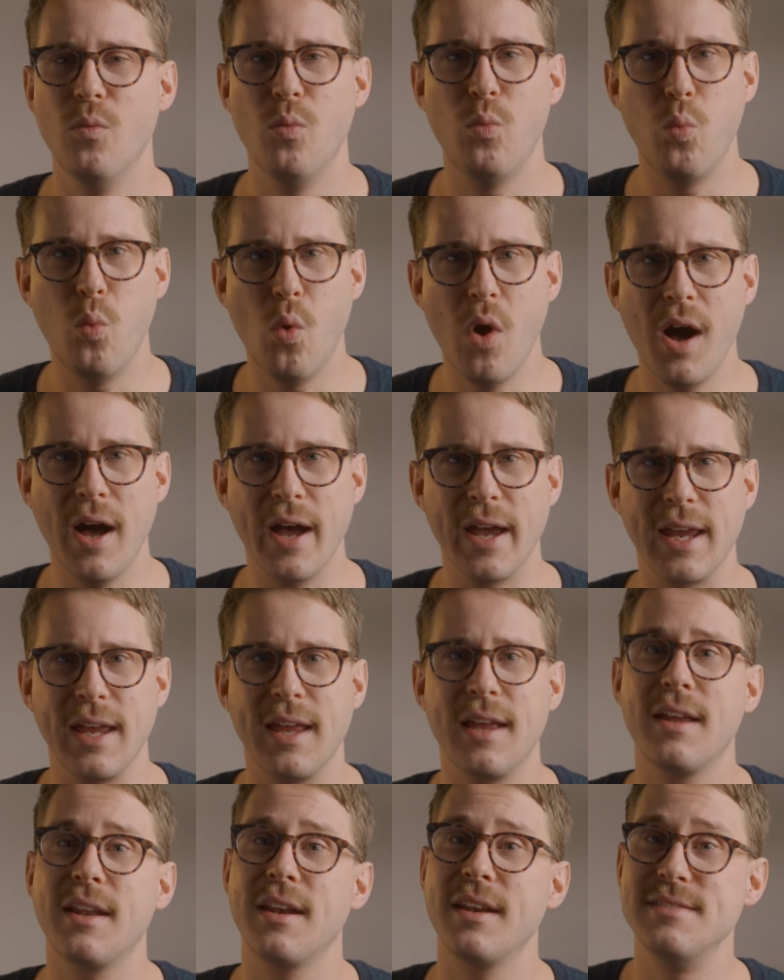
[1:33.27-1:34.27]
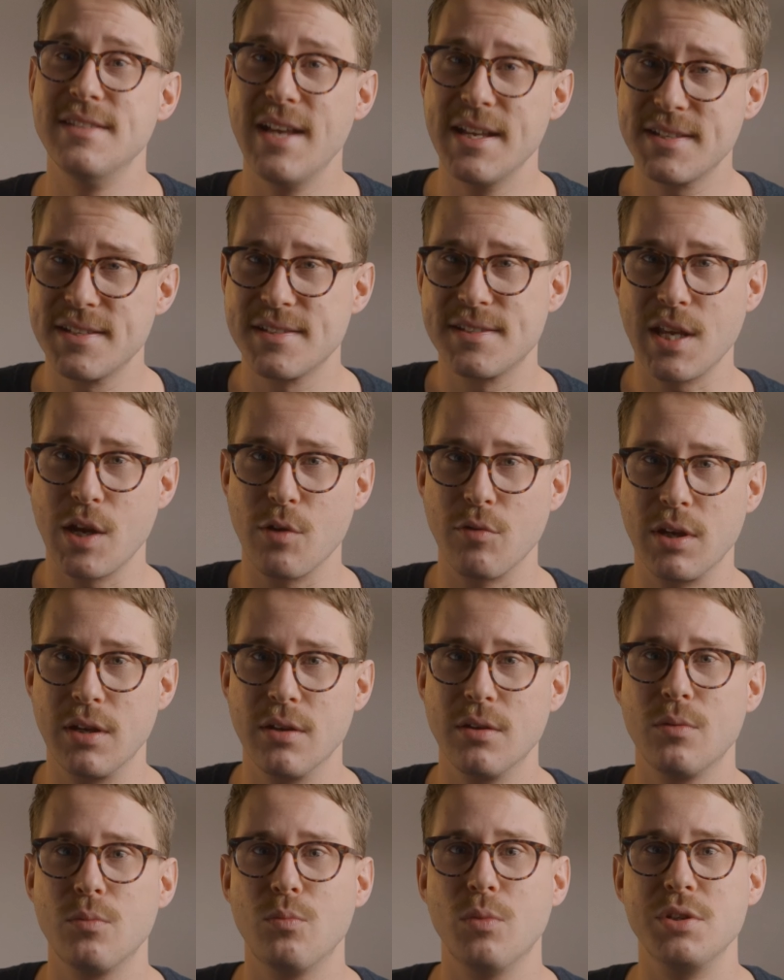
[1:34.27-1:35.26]
why necessary
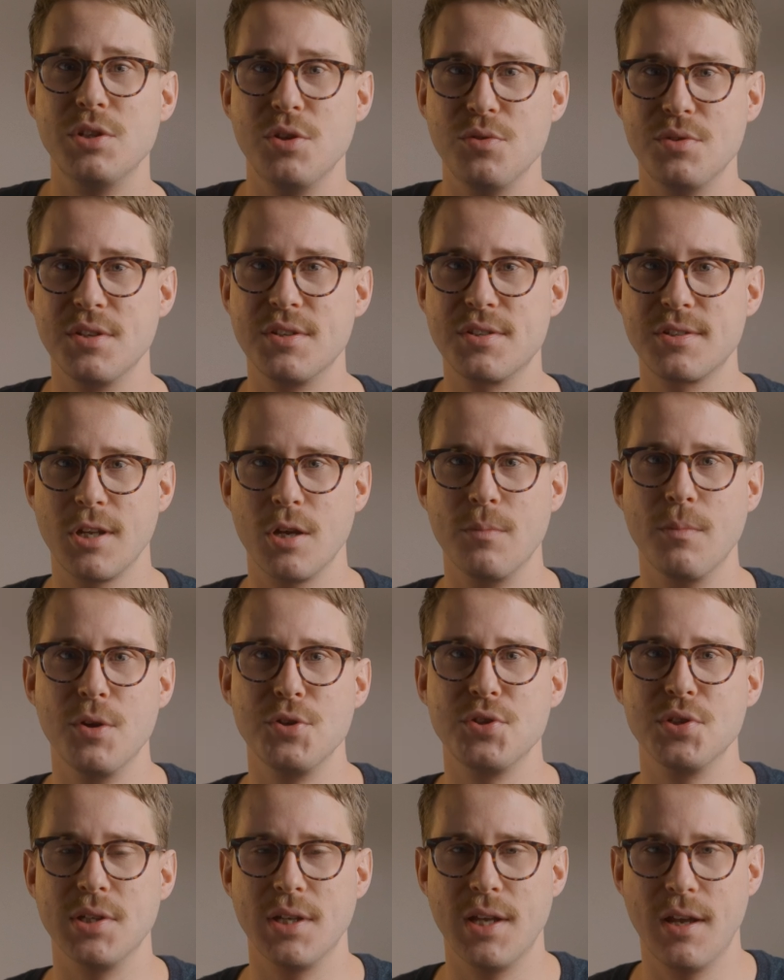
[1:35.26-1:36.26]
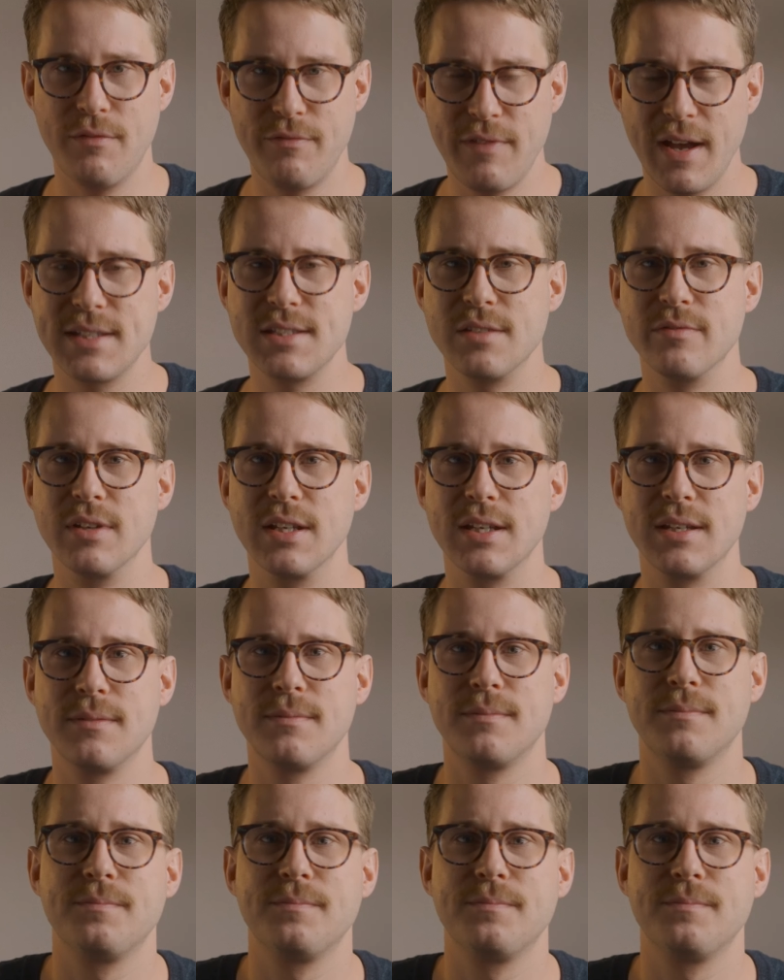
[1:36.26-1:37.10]
when using slow motion effectively.